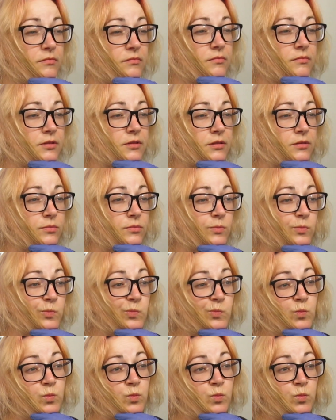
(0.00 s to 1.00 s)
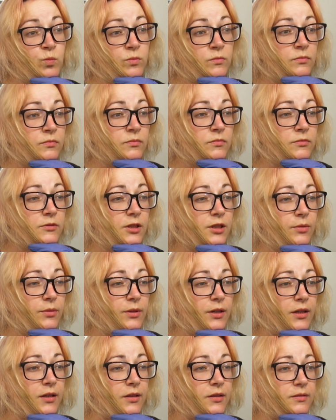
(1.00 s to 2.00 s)
So, here we
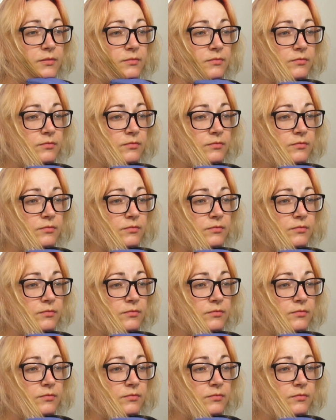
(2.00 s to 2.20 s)
are.